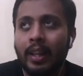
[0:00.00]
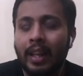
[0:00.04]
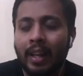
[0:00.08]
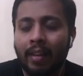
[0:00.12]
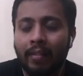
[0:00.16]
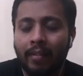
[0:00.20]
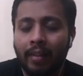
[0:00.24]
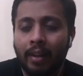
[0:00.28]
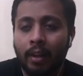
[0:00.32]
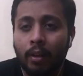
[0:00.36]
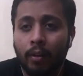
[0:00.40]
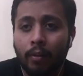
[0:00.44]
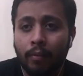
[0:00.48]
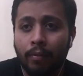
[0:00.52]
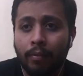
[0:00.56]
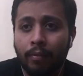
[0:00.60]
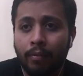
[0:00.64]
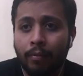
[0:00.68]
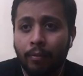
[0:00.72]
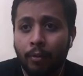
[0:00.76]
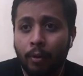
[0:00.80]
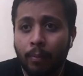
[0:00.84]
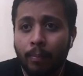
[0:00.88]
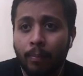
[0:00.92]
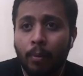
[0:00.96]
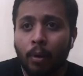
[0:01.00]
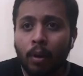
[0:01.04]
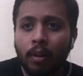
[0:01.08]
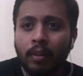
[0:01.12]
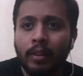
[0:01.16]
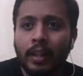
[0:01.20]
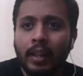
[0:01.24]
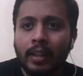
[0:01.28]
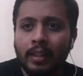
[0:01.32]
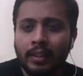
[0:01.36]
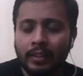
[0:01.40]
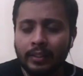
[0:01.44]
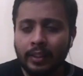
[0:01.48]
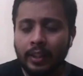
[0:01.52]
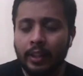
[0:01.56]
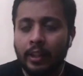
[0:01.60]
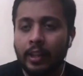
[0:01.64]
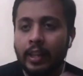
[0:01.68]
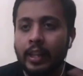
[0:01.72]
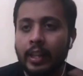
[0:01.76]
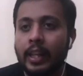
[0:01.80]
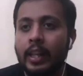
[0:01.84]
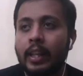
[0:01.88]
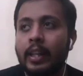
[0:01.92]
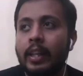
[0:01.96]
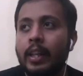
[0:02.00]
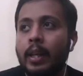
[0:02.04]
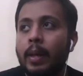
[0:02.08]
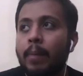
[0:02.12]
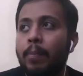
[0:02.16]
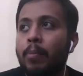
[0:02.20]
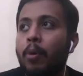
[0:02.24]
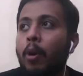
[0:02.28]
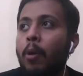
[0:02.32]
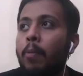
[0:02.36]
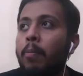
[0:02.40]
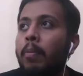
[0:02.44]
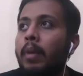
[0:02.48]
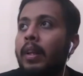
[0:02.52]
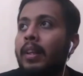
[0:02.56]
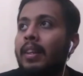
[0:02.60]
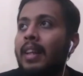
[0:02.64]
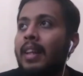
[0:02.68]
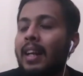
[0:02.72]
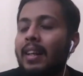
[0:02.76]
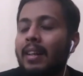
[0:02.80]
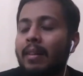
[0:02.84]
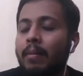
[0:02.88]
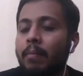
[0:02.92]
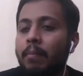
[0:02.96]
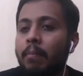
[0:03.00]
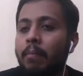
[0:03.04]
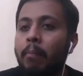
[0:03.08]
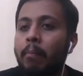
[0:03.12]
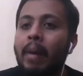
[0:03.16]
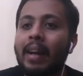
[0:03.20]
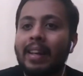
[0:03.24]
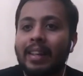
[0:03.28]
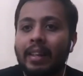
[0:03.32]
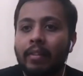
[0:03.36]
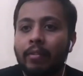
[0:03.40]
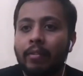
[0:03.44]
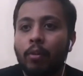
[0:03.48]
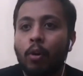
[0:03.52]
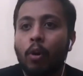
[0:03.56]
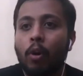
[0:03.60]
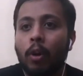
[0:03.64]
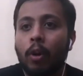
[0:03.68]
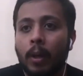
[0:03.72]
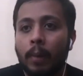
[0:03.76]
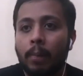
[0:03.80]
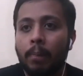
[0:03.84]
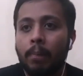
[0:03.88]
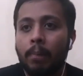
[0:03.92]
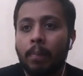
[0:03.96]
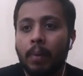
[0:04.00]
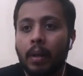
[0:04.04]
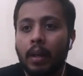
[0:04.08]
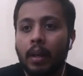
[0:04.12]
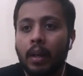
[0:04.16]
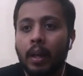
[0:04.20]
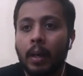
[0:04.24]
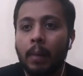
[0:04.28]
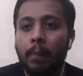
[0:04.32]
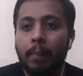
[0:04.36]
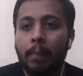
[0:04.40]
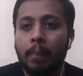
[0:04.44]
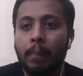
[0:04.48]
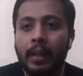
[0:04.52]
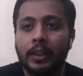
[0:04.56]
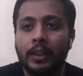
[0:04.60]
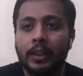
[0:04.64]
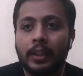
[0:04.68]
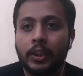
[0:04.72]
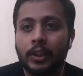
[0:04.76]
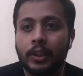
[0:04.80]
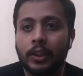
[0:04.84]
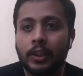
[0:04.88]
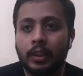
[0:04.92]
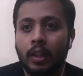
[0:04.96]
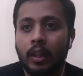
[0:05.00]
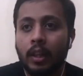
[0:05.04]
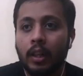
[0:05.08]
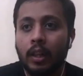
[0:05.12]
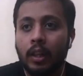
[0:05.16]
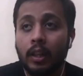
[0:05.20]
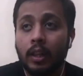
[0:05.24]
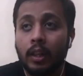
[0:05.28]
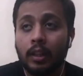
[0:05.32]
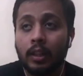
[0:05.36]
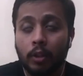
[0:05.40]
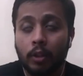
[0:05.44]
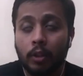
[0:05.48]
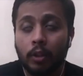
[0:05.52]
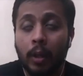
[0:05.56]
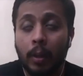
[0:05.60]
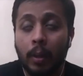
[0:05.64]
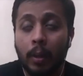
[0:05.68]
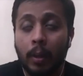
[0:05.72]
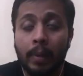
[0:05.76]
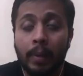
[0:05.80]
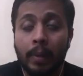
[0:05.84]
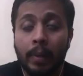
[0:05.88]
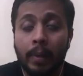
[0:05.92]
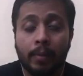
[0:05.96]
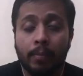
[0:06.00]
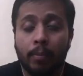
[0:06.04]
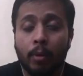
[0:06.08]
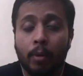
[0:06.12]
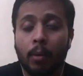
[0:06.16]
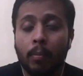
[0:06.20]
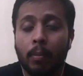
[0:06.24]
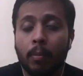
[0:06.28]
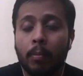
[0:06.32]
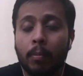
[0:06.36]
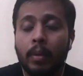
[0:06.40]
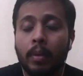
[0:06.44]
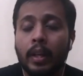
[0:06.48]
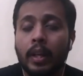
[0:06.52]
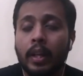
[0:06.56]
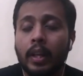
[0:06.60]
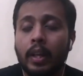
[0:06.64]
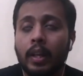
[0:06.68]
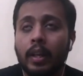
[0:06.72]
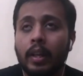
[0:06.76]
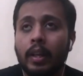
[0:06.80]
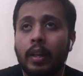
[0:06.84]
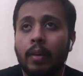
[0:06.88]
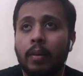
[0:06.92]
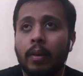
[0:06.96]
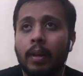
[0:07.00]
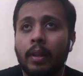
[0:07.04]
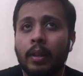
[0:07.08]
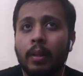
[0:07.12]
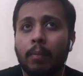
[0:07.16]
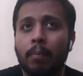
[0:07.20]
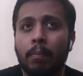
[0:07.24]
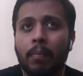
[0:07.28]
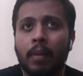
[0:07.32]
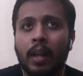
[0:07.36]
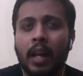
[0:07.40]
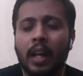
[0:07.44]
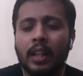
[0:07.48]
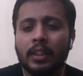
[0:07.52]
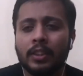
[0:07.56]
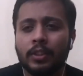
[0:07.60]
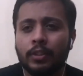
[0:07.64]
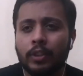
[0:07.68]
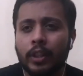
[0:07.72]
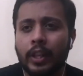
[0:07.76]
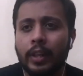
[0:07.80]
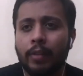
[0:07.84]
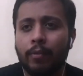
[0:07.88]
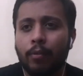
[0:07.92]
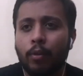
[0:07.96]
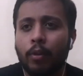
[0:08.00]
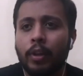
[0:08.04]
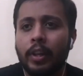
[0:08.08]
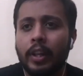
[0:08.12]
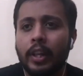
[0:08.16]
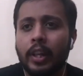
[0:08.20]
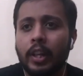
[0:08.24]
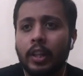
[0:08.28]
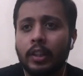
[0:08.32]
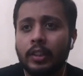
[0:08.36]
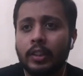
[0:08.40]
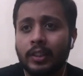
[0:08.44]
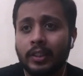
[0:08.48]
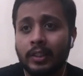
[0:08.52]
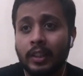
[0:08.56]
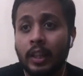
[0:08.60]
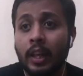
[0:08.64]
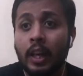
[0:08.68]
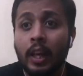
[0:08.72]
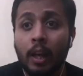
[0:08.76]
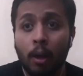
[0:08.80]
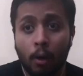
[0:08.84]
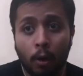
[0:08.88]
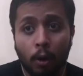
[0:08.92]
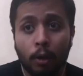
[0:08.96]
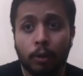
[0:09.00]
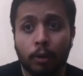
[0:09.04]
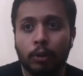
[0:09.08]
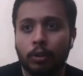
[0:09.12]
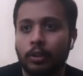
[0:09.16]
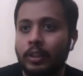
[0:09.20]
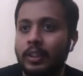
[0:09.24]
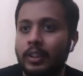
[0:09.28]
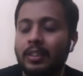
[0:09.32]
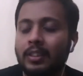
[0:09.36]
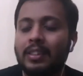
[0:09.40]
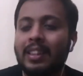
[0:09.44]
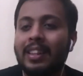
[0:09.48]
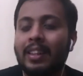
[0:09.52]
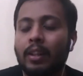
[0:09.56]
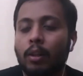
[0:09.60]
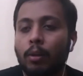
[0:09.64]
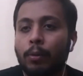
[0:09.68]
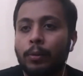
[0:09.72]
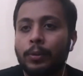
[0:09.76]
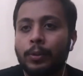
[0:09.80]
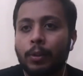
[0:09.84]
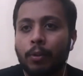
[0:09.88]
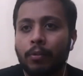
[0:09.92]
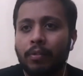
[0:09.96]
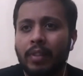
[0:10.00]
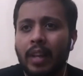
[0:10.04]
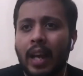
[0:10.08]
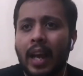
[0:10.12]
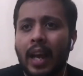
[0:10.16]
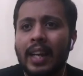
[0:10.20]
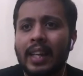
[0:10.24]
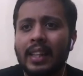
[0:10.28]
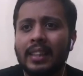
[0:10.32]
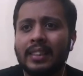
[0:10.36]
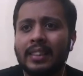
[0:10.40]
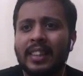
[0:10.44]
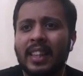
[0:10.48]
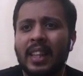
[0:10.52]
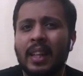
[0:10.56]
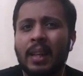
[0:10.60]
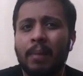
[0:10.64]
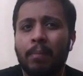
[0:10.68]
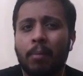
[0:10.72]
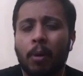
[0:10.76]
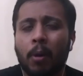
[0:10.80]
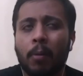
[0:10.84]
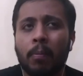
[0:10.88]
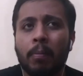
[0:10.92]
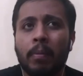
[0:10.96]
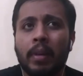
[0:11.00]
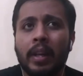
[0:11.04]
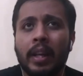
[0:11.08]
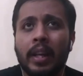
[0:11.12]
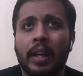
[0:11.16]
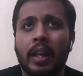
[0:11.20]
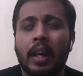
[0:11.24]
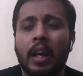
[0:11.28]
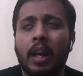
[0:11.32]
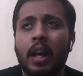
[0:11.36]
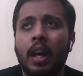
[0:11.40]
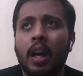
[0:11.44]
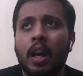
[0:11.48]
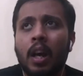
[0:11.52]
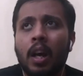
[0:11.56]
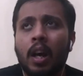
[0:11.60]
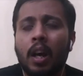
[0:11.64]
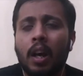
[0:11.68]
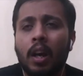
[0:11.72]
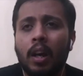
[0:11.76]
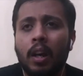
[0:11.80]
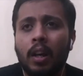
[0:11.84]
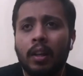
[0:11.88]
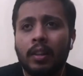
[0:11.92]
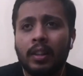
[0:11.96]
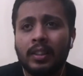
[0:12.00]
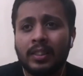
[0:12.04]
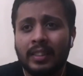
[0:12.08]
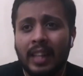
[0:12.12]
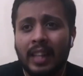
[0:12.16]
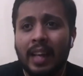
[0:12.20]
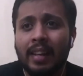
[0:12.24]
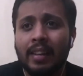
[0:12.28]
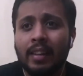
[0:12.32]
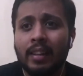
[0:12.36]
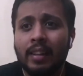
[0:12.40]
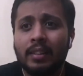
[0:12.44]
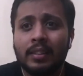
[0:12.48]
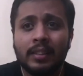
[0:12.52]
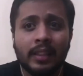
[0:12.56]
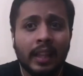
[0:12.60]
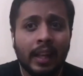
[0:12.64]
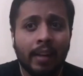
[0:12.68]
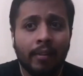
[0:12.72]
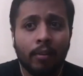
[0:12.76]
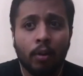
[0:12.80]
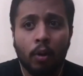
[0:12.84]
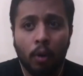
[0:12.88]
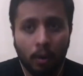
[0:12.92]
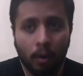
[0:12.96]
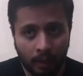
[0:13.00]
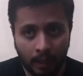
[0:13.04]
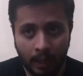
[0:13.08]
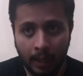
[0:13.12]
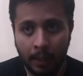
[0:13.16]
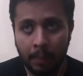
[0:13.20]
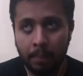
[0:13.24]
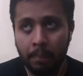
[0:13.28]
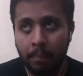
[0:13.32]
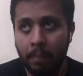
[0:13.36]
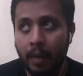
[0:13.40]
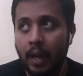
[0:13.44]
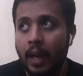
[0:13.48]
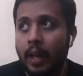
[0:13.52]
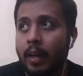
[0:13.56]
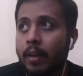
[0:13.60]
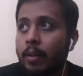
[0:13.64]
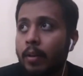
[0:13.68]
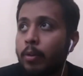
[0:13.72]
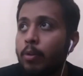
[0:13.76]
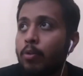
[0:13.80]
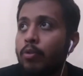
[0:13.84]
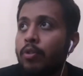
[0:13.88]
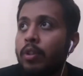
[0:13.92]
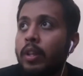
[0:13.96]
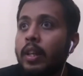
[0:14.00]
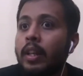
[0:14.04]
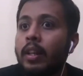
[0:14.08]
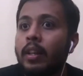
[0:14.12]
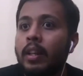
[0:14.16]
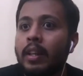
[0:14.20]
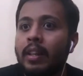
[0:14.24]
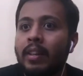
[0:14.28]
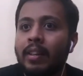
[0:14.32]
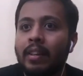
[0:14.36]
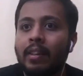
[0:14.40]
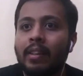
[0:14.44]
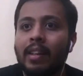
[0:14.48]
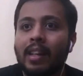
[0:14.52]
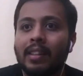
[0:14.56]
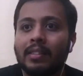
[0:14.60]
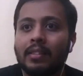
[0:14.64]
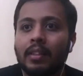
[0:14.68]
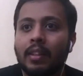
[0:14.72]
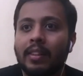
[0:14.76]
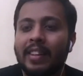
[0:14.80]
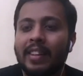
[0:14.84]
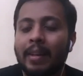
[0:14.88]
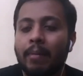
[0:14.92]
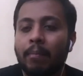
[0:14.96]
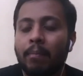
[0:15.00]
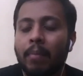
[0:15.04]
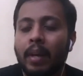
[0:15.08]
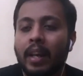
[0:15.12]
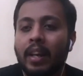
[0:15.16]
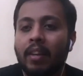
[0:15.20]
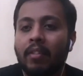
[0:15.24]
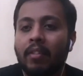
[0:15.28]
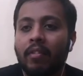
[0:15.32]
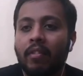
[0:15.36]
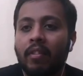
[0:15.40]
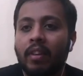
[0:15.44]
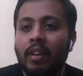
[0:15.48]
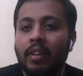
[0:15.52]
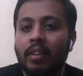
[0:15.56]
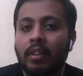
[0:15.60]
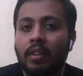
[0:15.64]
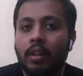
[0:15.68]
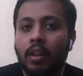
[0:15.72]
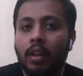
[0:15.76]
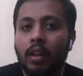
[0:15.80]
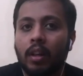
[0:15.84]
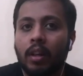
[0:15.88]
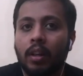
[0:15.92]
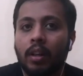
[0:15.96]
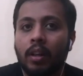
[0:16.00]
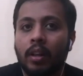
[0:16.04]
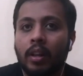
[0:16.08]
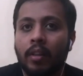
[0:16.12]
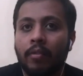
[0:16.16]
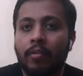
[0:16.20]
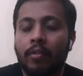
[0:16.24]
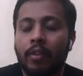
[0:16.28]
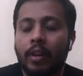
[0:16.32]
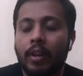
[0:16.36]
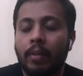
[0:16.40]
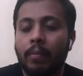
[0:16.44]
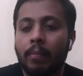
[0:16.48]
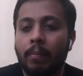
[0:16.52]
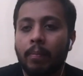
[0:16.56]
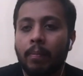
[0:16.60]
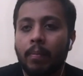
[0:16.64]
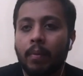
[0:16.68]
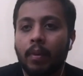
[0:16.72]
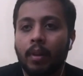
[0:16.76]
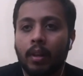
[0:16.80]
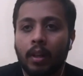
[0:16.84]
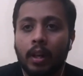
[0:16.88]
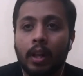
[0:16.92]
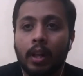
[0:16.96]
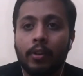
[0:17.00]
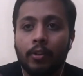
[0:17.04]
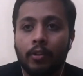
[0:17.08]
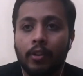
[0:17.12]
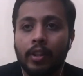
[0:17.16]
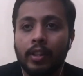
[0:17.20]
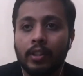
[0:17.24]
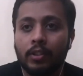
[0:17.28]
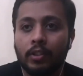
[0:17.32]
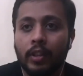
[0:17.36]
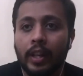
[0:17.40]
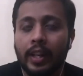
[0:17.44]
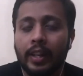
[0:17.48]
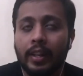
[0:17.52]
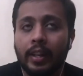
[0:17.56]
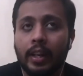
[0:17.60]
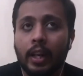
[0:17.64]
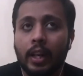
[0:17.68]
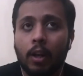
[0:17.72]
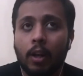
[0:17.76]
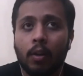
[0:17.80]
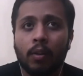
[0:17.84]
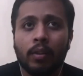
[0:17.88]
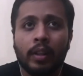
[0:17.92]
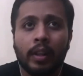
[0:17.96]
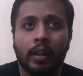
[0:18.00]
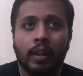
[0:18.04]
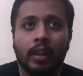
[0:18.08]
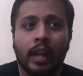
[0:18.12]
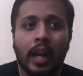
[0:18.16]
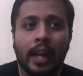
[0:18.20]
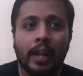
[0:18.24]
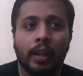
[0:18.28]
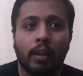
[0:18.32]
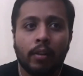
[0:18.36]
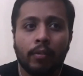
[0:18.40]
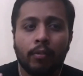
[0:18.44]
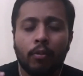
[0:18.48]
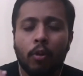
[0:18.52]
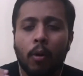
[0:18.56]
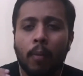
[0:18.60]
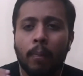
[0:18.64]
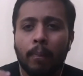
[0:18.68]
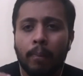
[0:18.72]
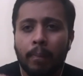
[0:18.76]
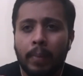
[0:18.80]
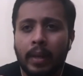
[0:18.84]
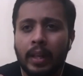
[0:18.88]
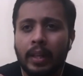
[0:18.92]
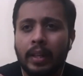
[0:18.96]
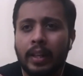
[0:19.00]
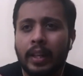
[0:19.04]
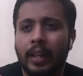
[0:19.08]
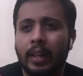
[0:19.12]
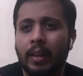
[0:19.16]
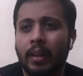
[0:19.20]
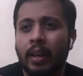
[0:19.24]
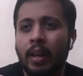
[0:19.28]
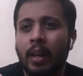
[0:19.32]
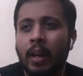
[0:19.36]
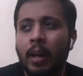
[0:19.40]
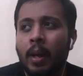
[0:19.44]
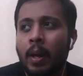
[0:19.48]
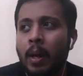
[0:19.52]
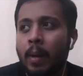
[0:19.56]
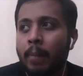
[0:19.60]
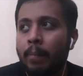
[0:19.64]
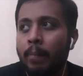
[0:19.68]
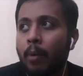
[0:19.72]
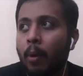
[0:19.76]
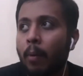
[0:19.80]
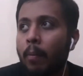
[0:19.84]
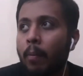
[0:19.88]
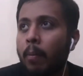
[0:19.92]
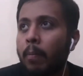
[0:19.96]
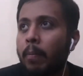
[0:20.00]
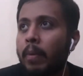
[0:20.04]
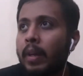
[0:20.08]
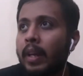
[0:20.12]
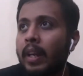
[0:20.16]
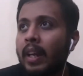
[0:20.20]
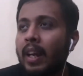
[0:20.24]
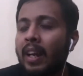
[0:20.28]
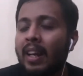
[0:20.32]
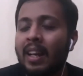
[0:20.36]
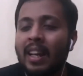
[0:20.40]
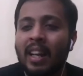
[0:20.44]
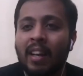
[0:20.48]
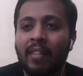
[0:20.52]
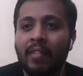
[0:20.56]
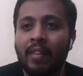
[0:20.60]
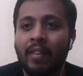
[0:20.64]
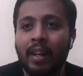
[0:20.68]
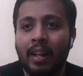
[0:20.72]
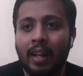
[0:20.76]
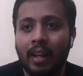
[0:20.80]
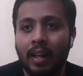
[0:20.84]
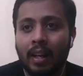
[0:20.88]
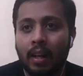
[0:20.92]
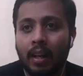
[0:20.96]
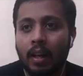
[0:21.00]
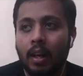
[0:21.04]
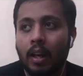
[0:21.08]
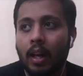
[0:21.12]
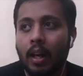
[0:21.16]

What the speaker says: level of football that is there in India. Probably that might have gone up a bit. A bit probably in the last 3 4 years. Also, since the inclusion of the ISL, probably the standards have gone up, and you see the Indian national team playing with different countries right now. They're kind of competing probably a level